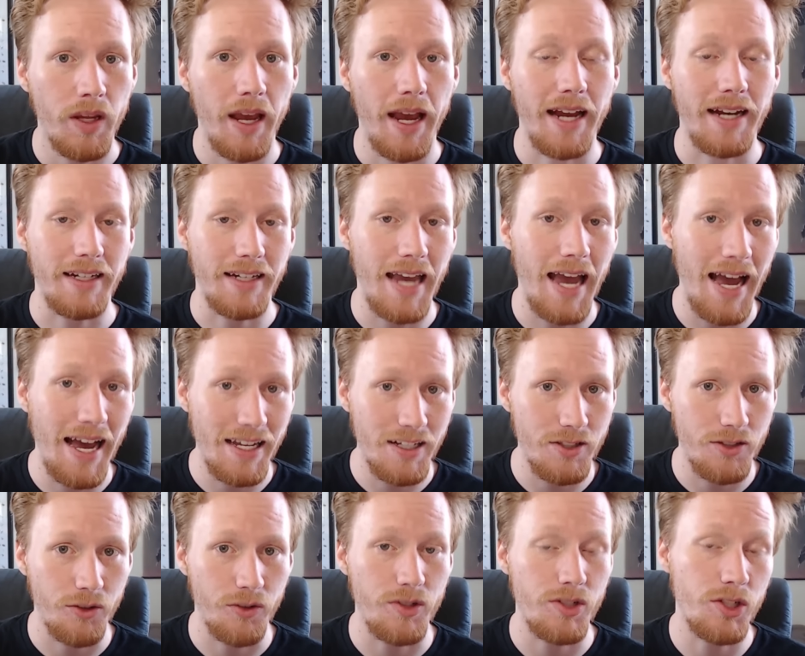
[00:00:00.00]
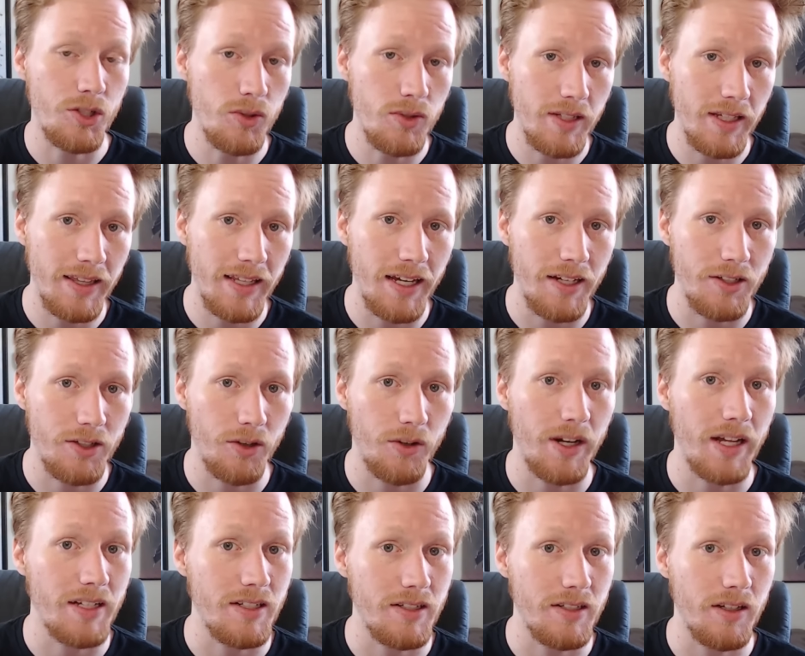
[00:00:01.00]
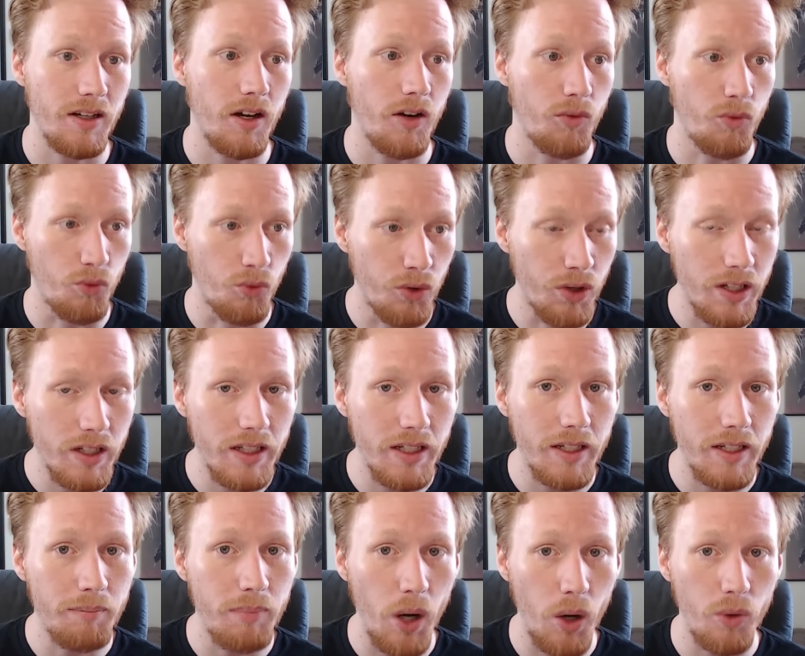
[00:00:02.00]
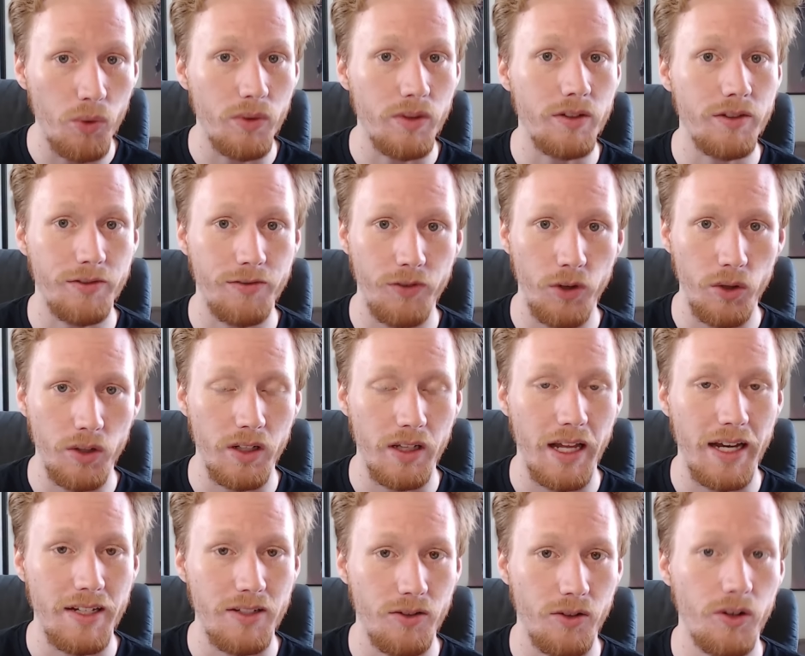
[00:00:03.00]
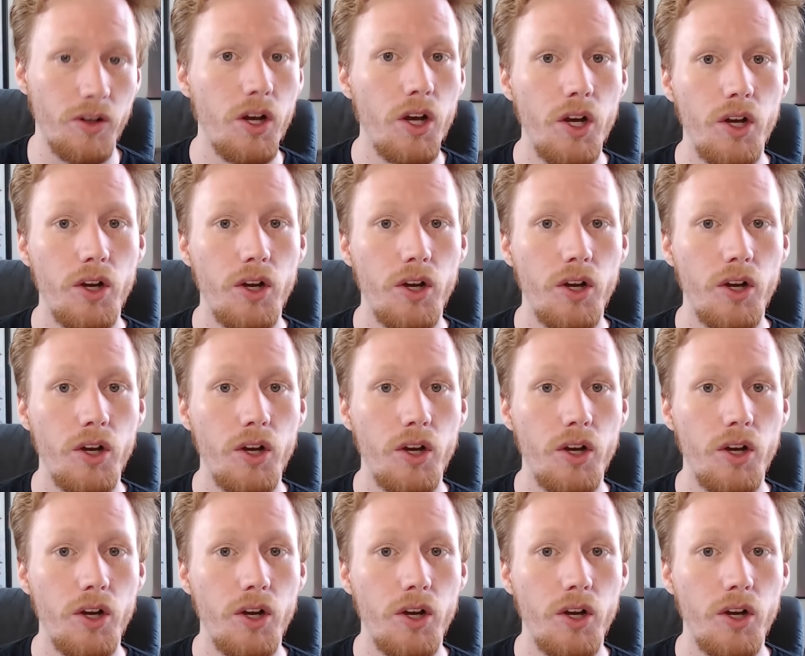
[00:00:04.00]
and Castor is using that dirt as a really potent fertilizer